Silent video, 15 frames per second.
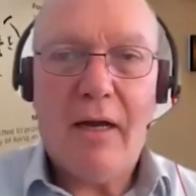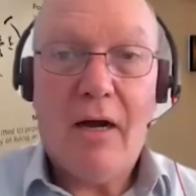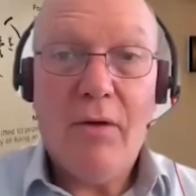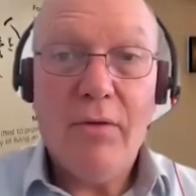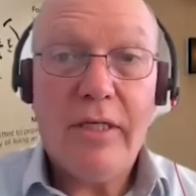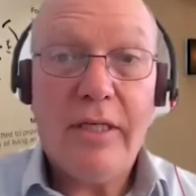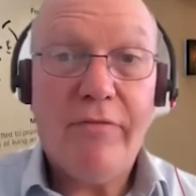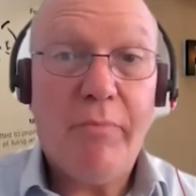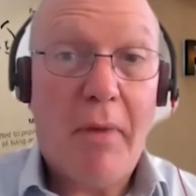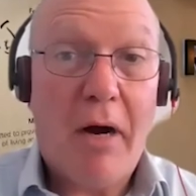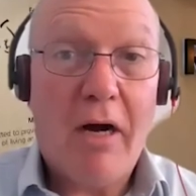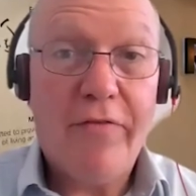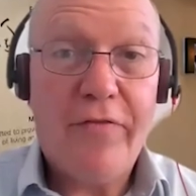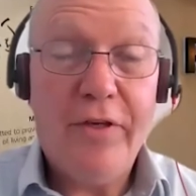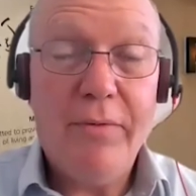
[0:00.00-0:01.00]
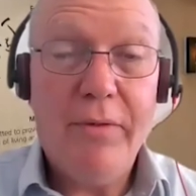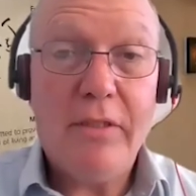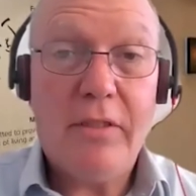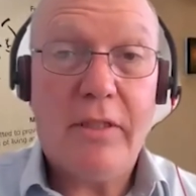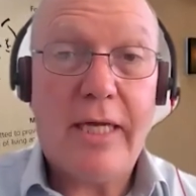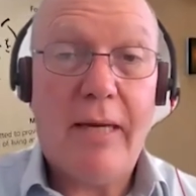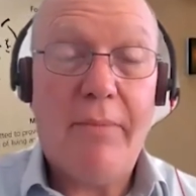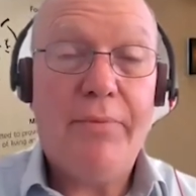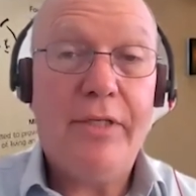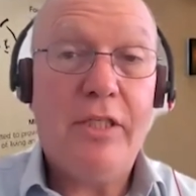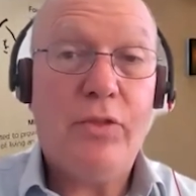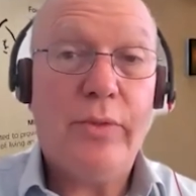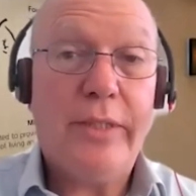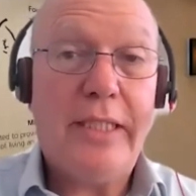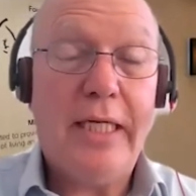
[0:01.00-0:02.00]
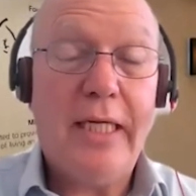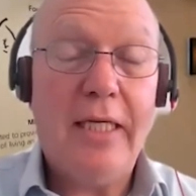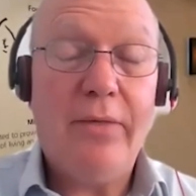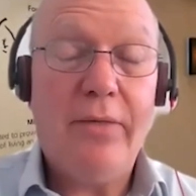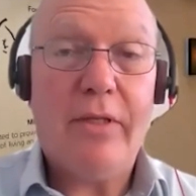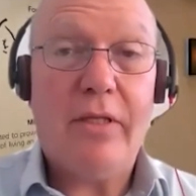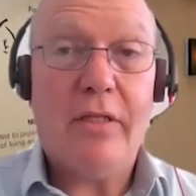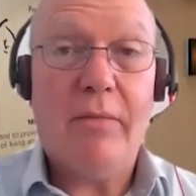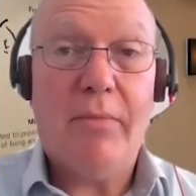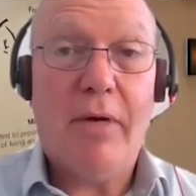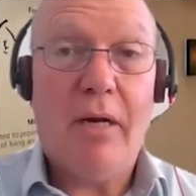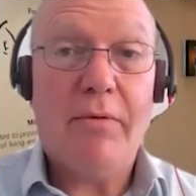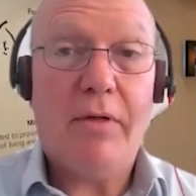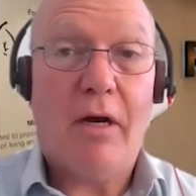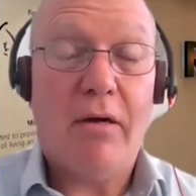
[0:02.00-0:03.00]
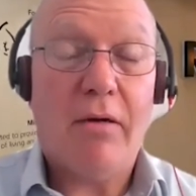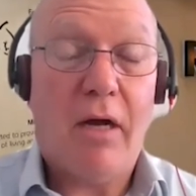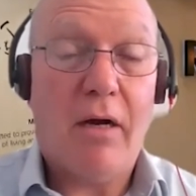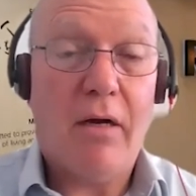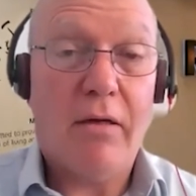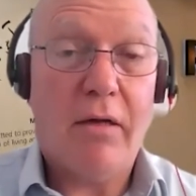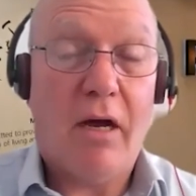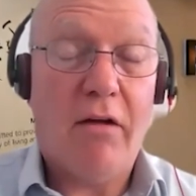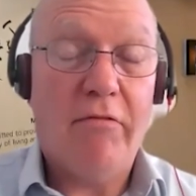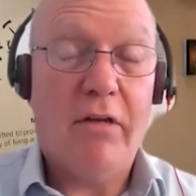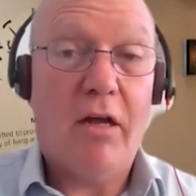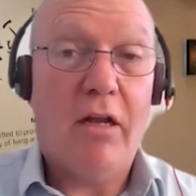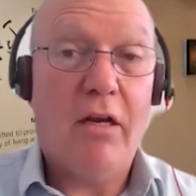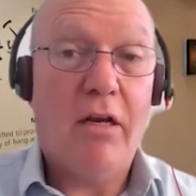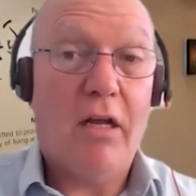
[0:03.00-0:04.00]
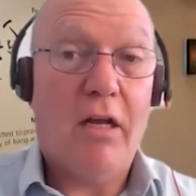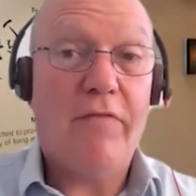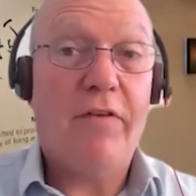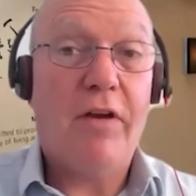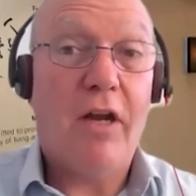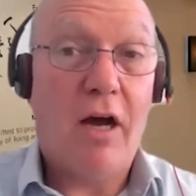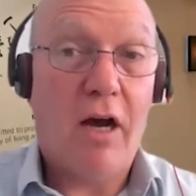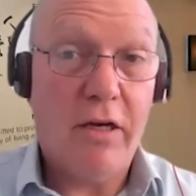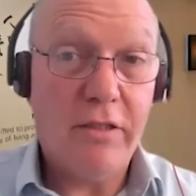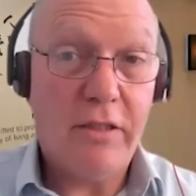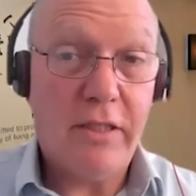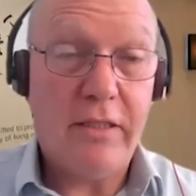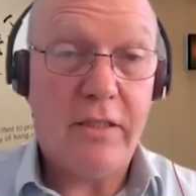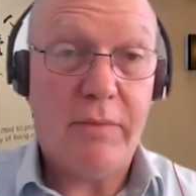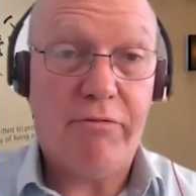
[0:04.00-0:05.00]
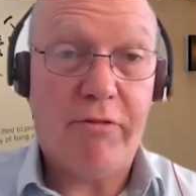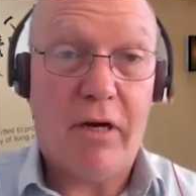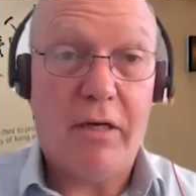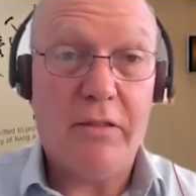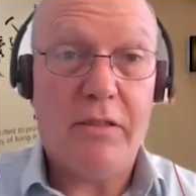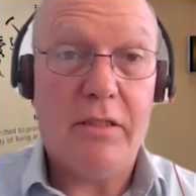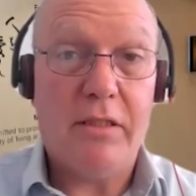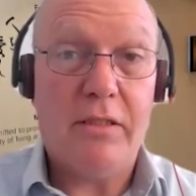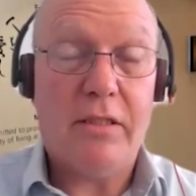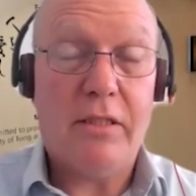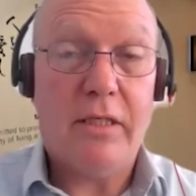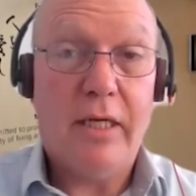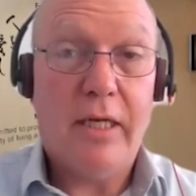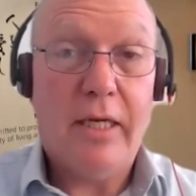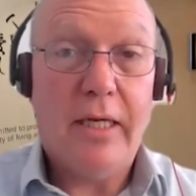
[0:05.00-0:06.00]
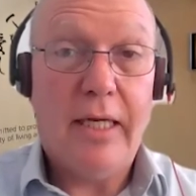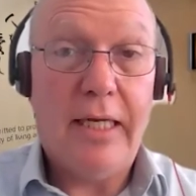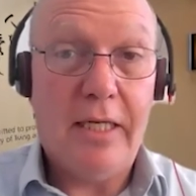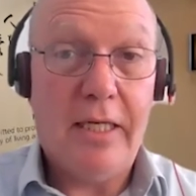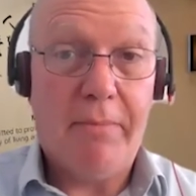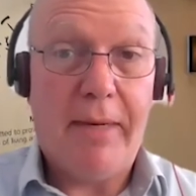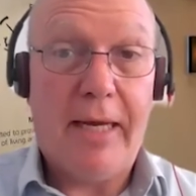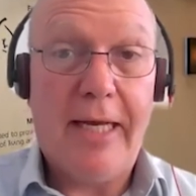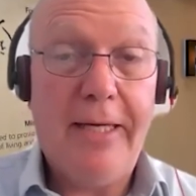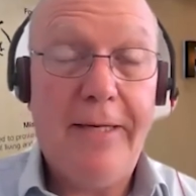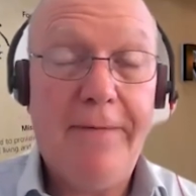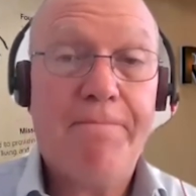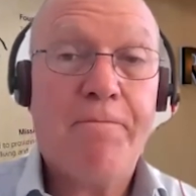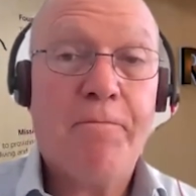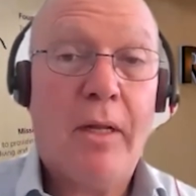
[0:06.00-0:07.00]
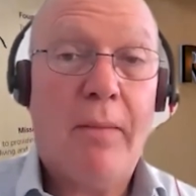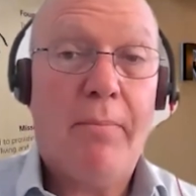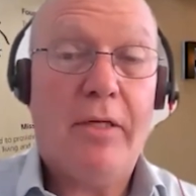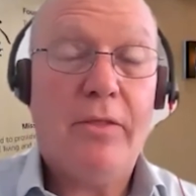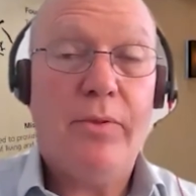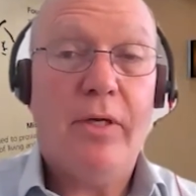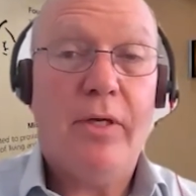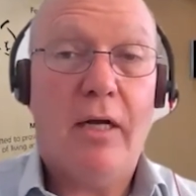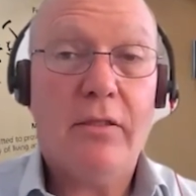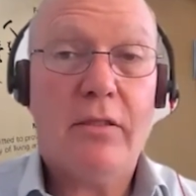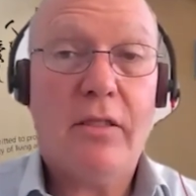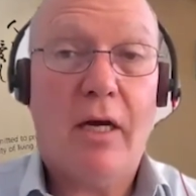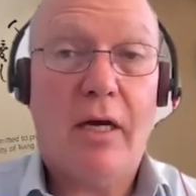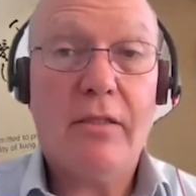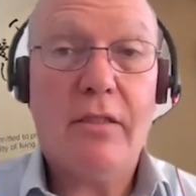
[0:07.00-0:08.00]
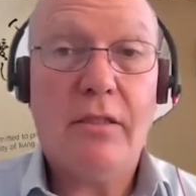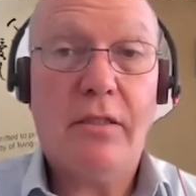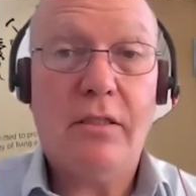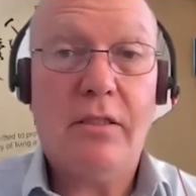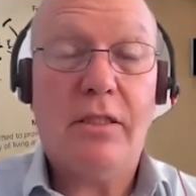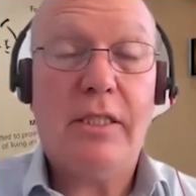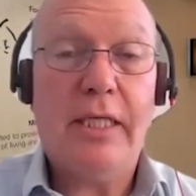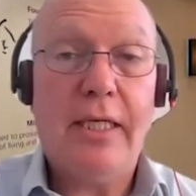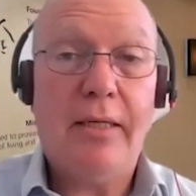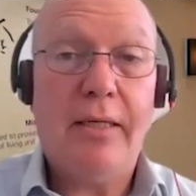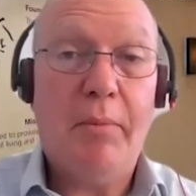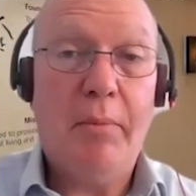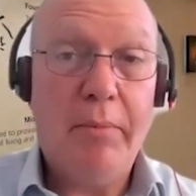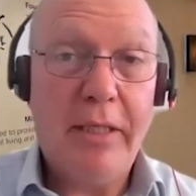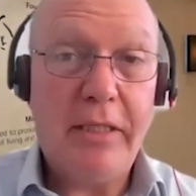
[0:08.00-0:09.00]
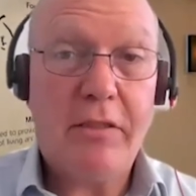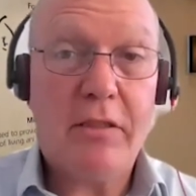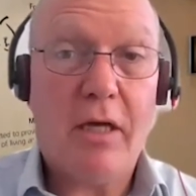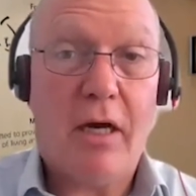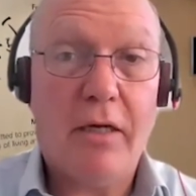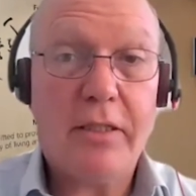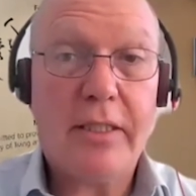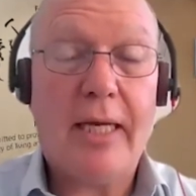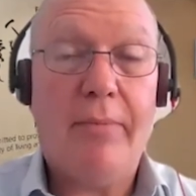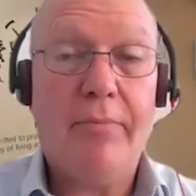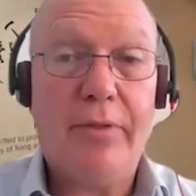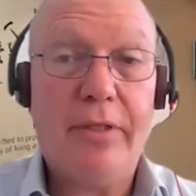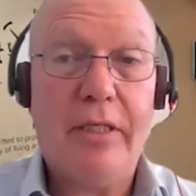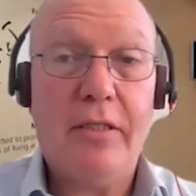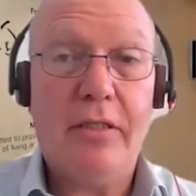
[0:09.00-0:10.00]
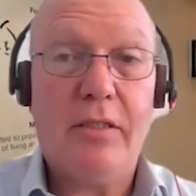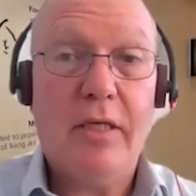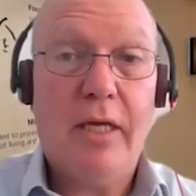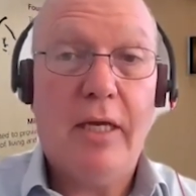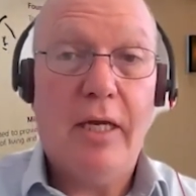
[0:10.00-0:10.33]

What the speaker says: I will give my view. Is the companies we're dealing with at the moment are a lot of large enterprises in the main, but we are starting to see mid-sized companies,